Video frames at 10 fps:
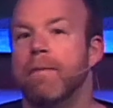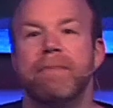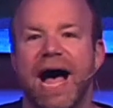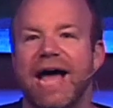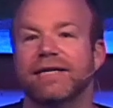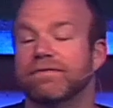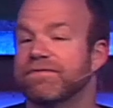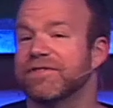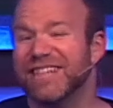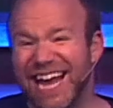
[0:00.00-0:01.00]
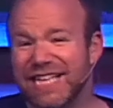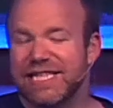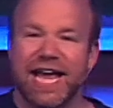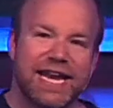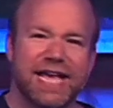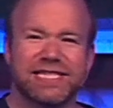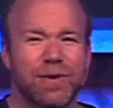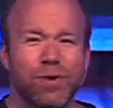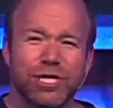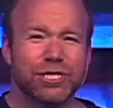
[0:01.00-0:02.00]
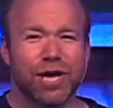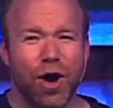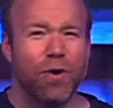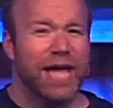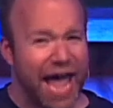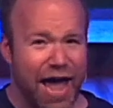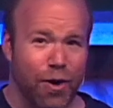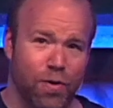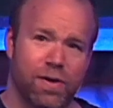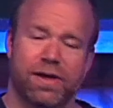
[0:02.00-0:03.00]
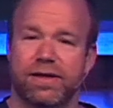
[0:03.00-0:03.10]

But for the next 10 days, can we just go kale?